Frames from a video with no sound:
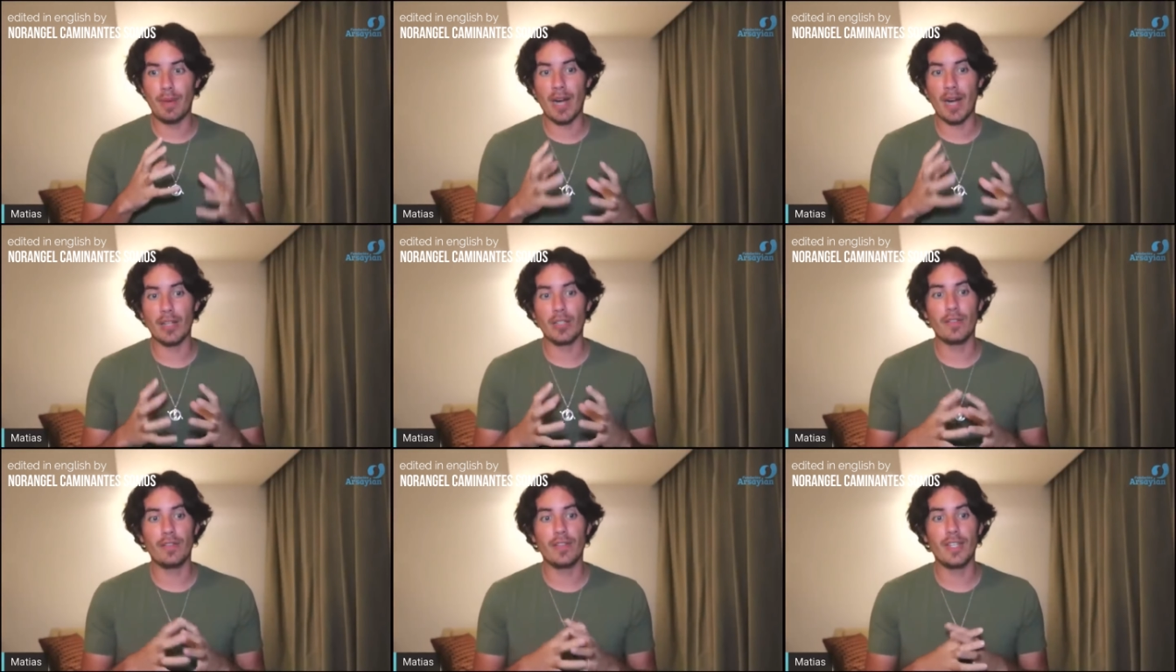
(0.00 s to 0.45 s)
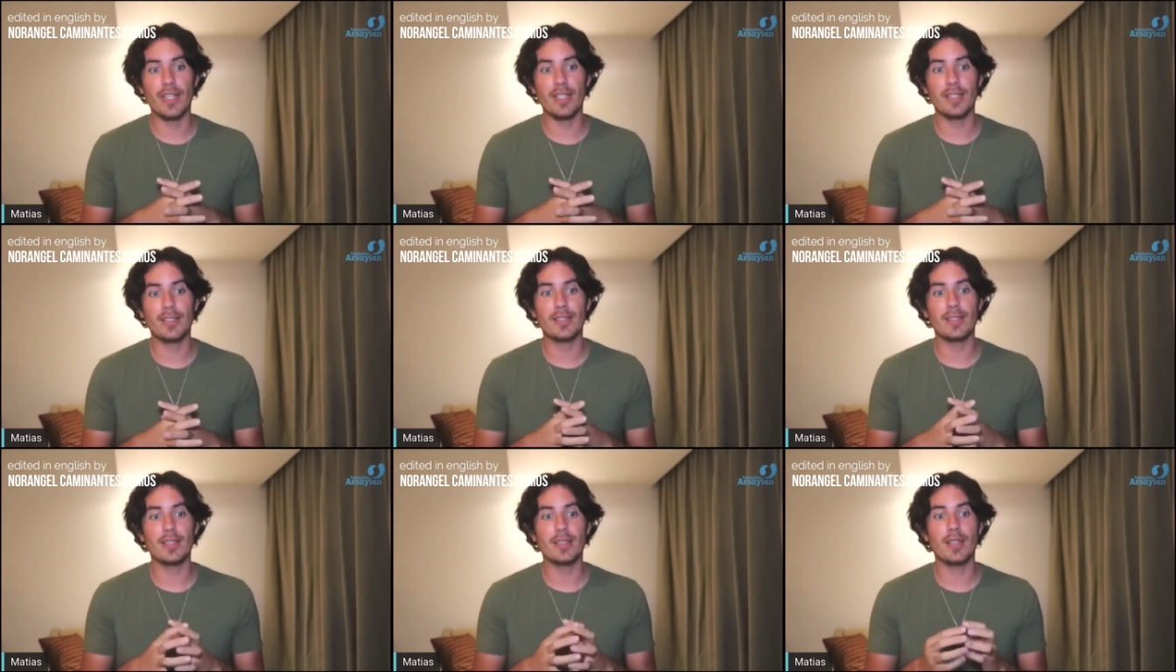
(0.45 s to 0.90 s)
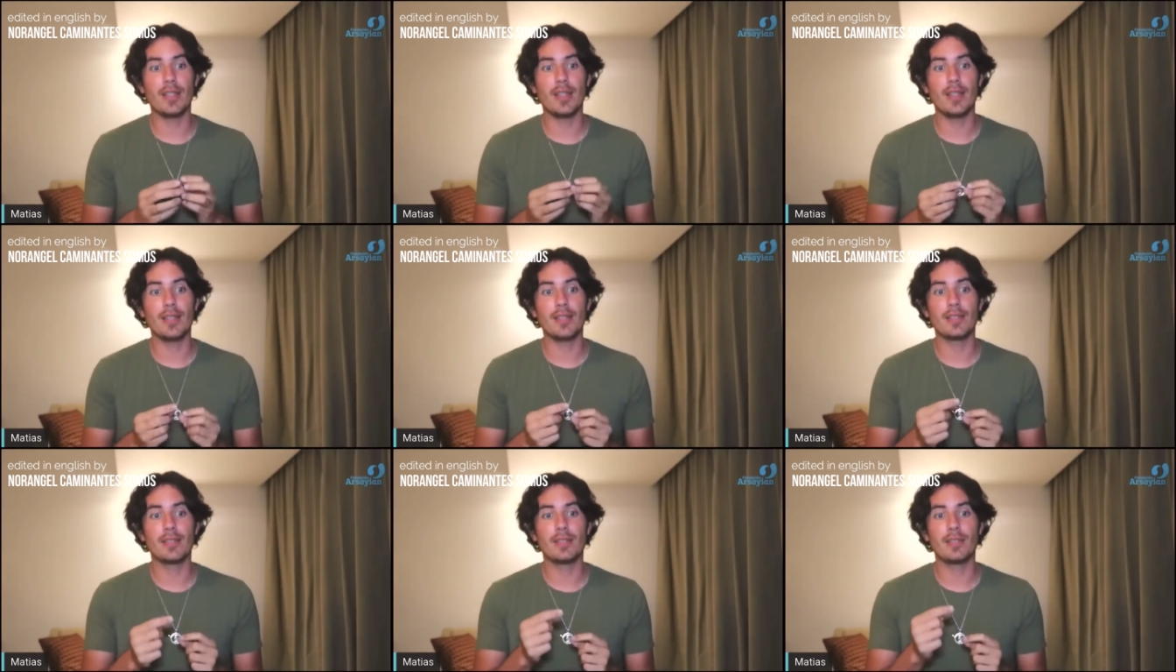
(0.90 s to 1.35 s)
part of this
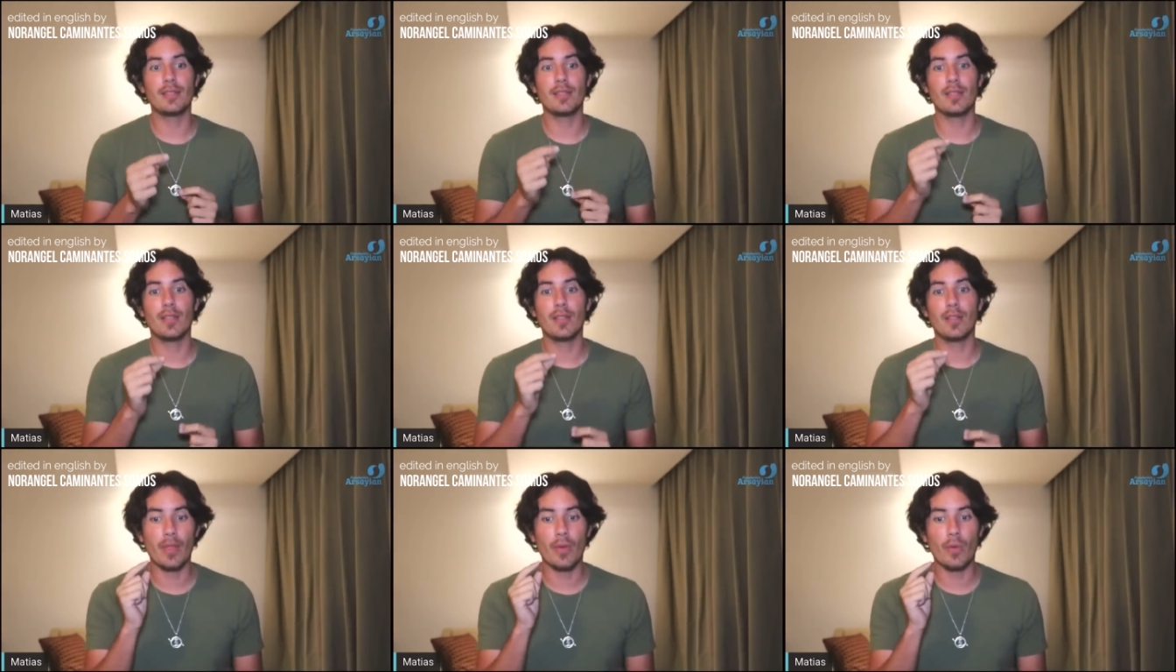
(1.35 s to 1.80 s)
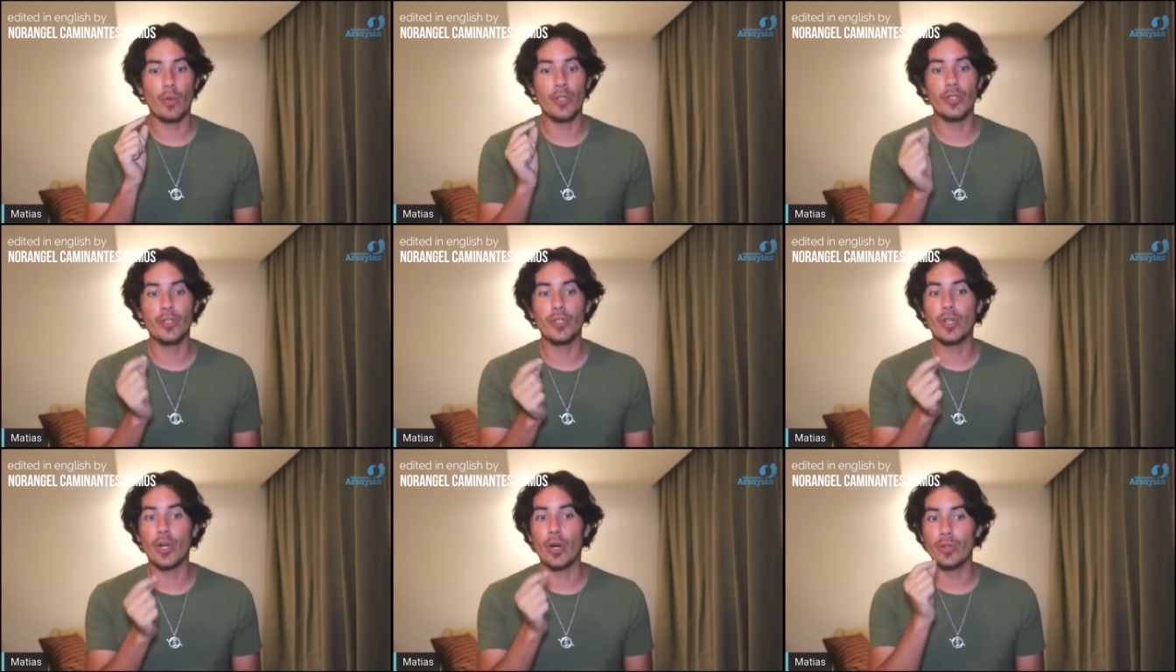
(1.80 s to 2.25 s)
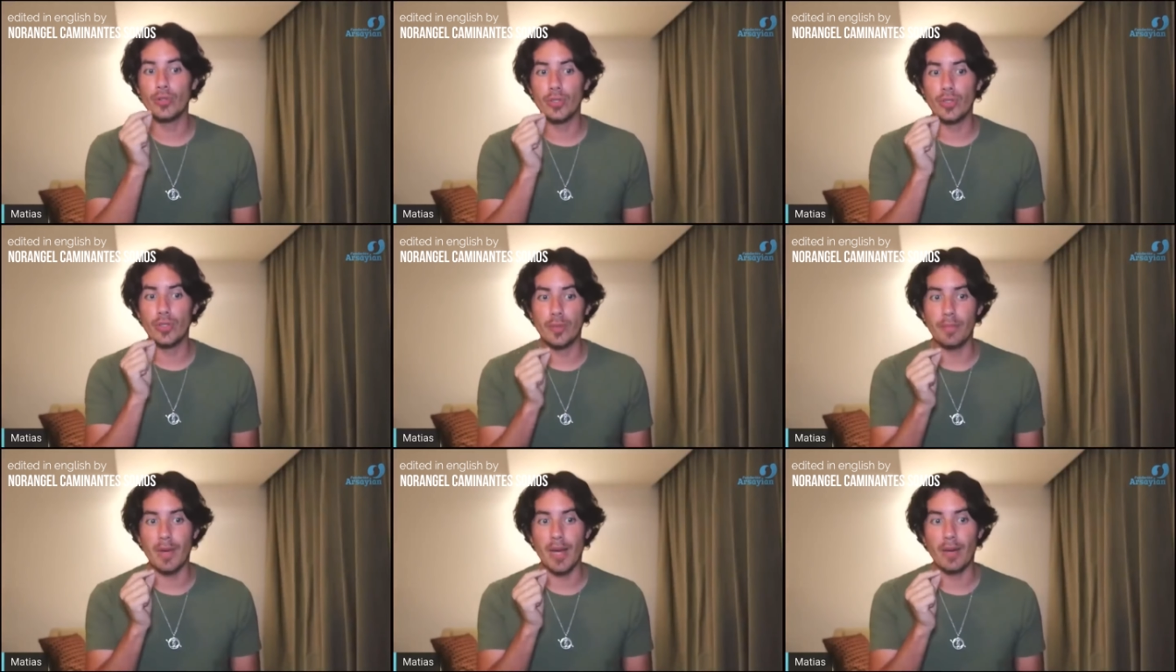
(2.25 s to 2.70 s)
is when you go
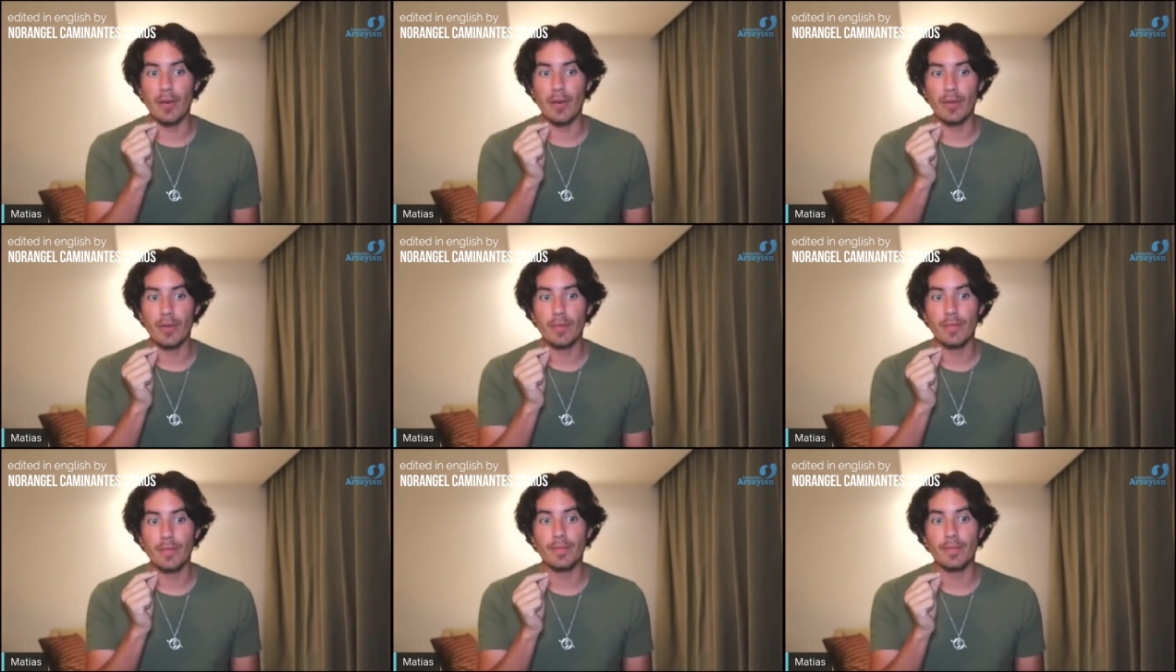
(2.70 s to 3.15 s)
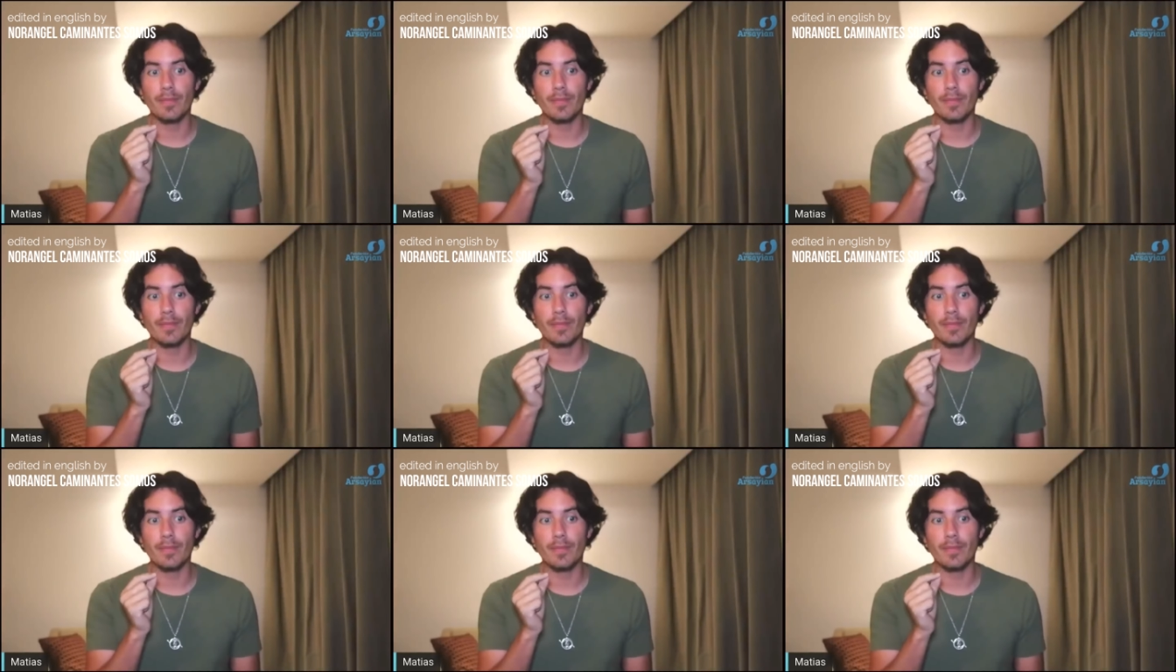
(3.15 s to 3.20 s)
to the mouth